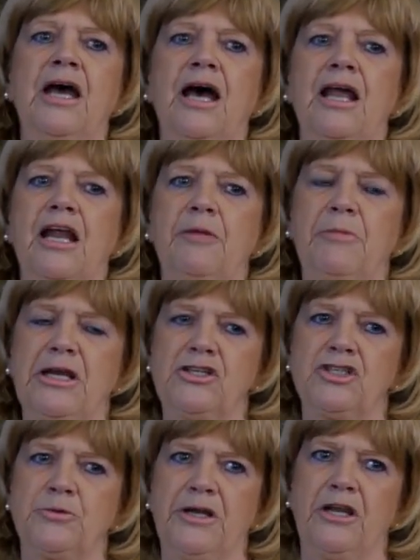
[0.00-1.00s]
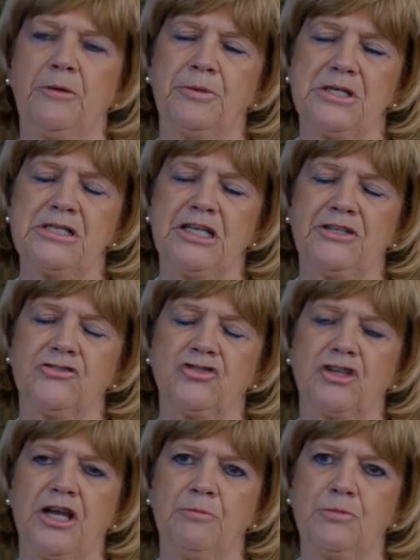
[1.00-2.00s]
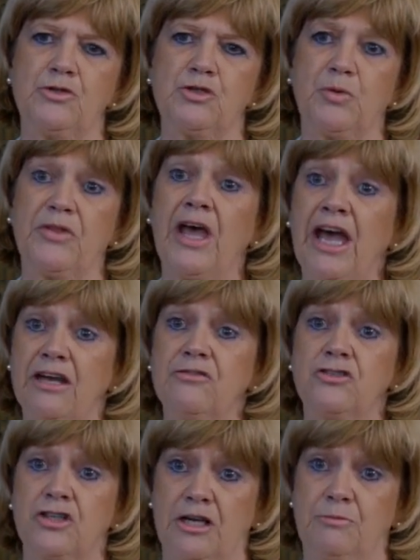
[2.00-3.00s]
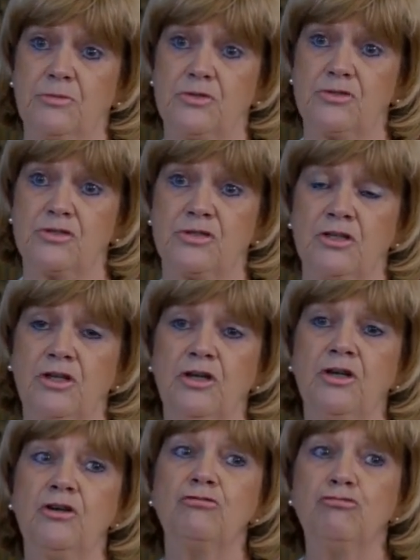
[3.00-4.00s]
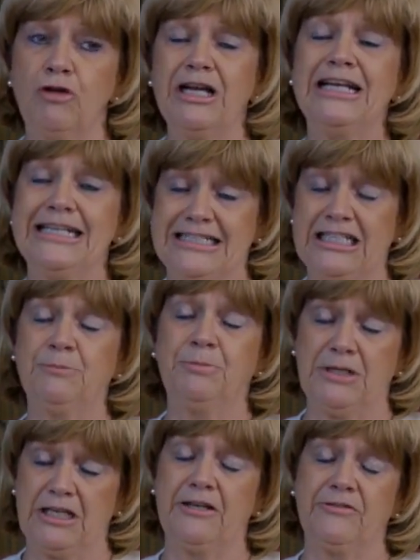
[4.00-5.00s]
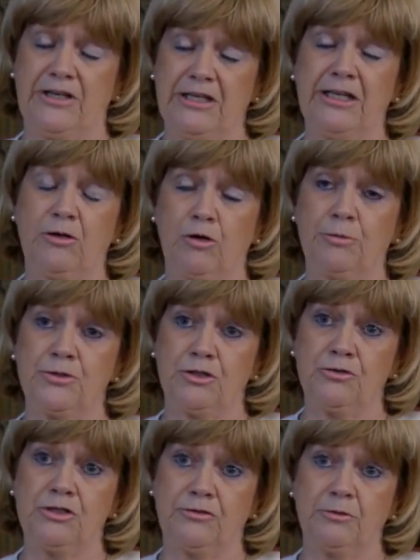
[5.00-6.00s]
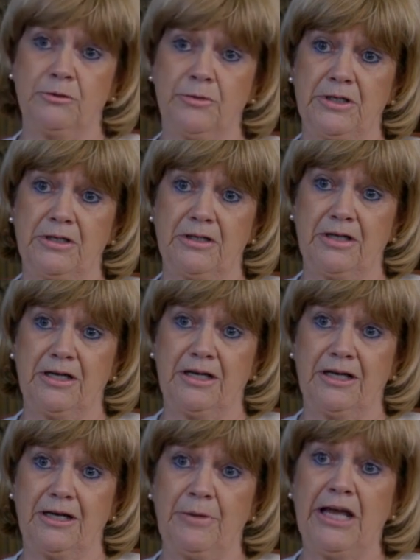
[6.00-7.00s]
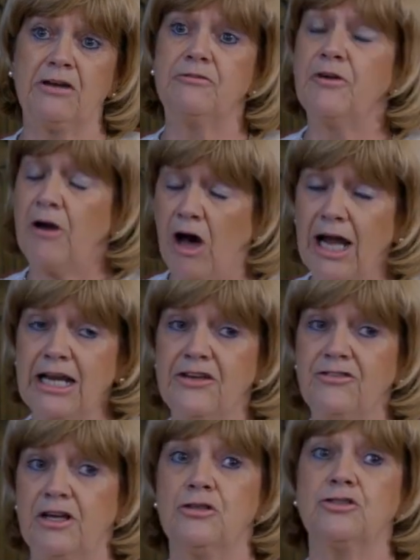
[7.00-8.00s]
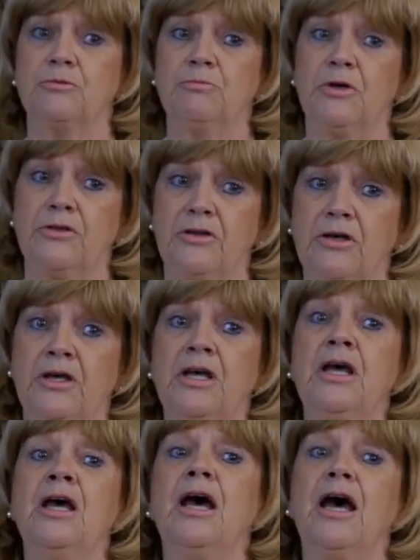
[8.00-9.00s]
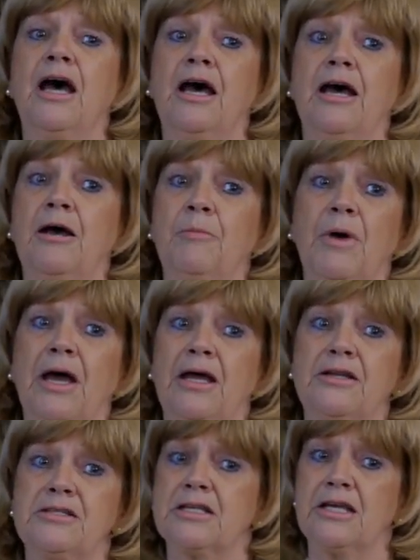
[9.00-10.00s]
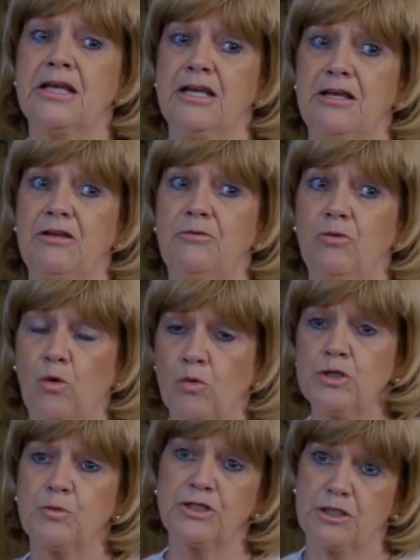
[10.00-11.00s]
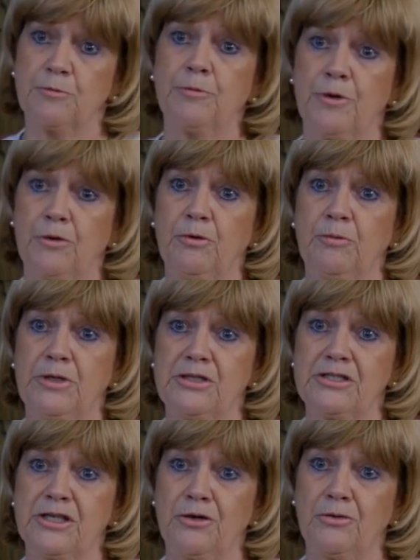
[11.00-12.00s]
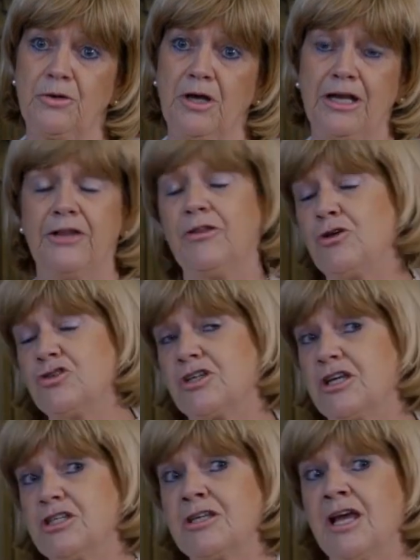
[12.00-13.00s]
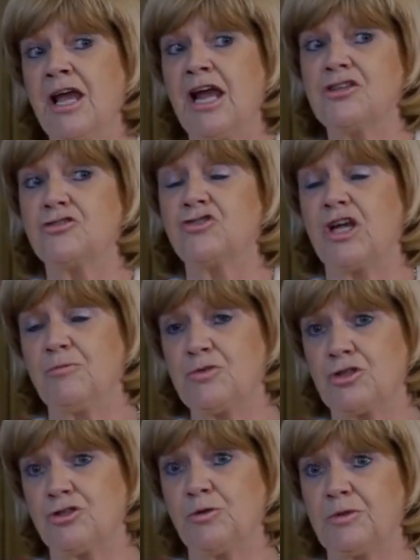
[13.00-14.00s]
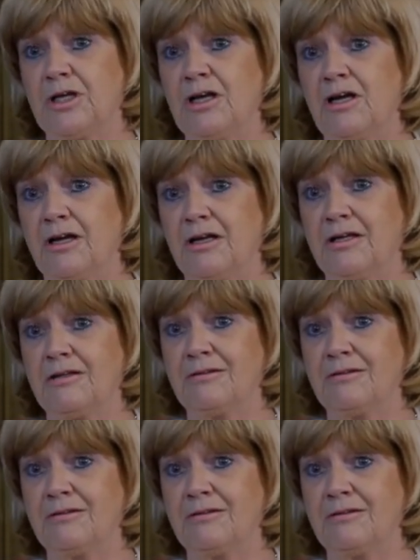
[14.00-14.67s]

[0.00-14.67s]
and I managed to end up in a set of chambers where the head of chambers really did believe in equal opportunity for women. He had a very highly intelligent mother, and he always wanted to promote women. So, and in those days, heads of chambers could do what they like.